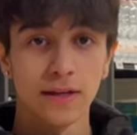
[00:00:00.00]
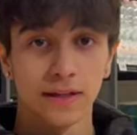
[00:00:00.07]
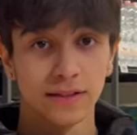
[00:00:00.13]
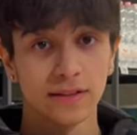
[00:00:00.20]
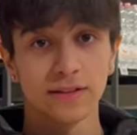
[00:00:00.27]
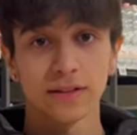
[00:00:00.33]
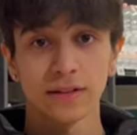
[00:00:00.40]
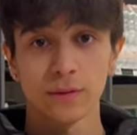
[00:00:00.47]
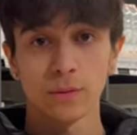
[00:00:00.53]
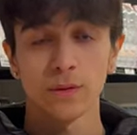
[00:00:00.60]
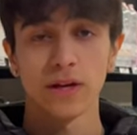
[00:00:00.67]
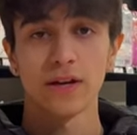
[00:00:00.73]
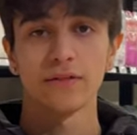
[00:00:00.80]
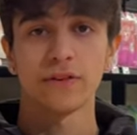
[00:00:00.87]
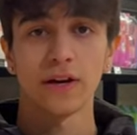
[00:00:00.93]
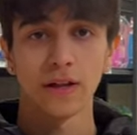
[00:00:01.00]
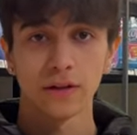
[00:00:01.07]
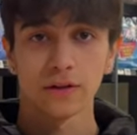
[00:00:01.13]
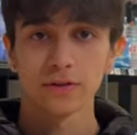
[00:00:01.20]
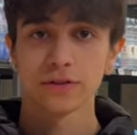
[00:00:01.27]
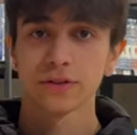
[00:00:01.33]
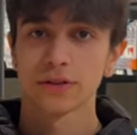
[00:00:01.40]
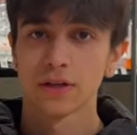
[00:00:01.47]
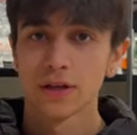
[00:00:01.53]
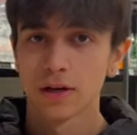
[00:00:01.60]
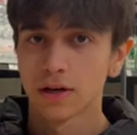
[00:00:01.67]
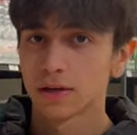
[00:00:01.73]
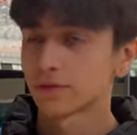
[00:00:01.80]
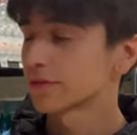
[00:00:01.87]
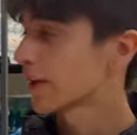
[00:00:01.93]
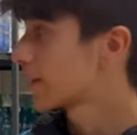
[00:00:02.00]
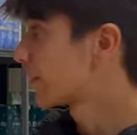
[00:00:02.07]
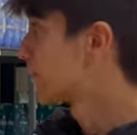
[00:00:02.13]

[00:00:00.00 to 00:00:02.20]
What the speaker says: In Italy, we have a lot of type